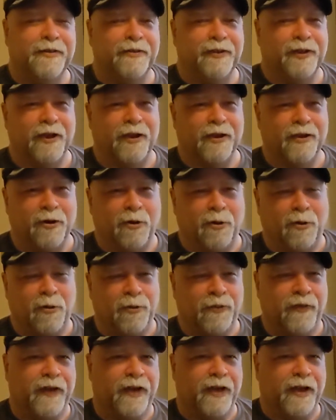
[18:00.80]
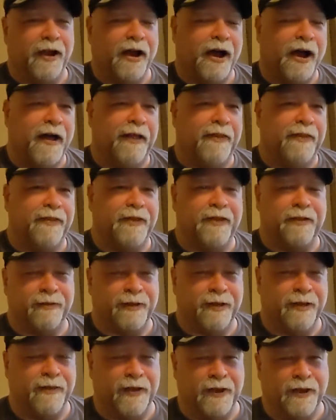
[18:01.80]
they get cold, they get hot, they
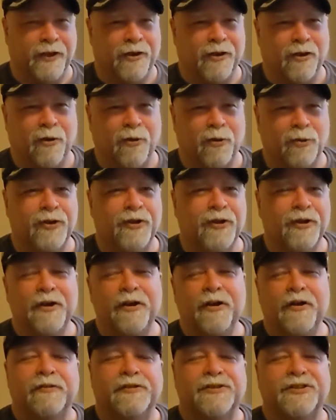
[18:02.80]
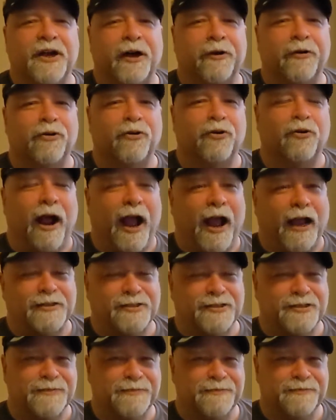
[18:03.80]
get cold, the solder
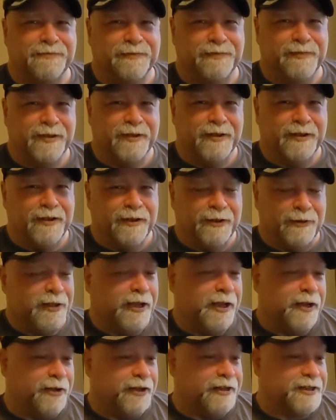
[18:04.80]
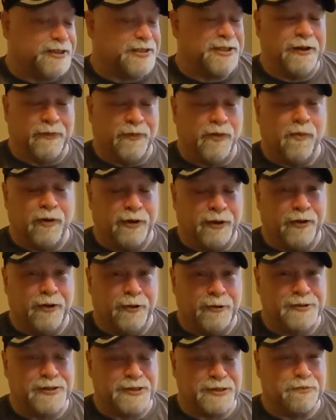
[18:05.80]
cracks. Lead, like I said, everybody
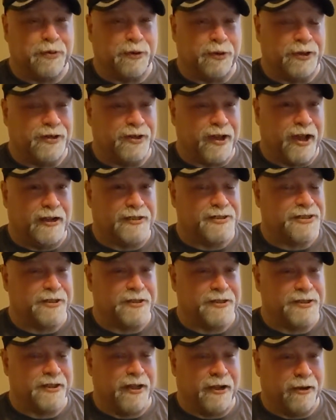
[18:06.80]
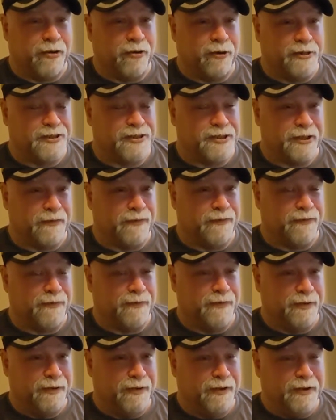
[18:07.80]
knows is pretty toxic. It's not great stuff
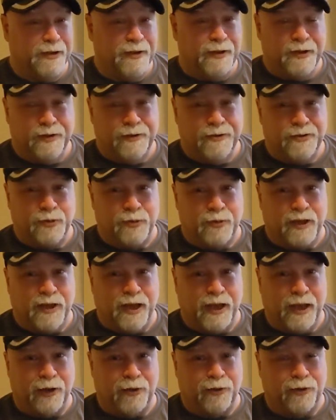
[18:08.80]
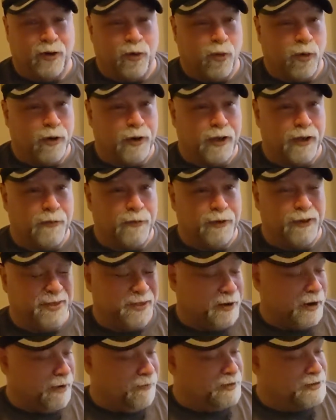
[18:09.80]
to be handling or working with,
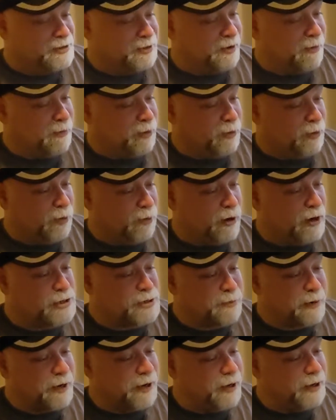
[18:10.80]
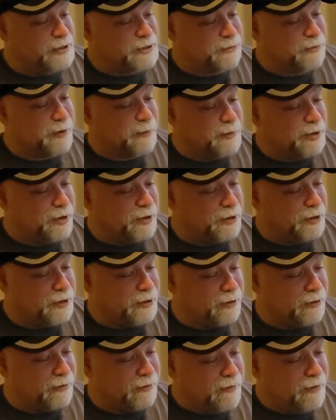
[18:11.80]
and obviously I'm going to wash my hands when I'm done
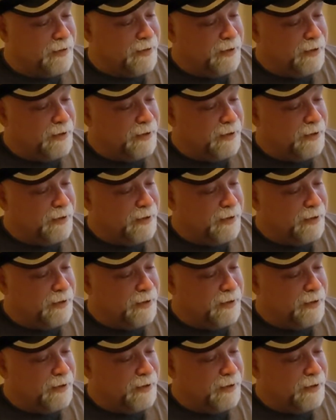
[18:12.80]
here,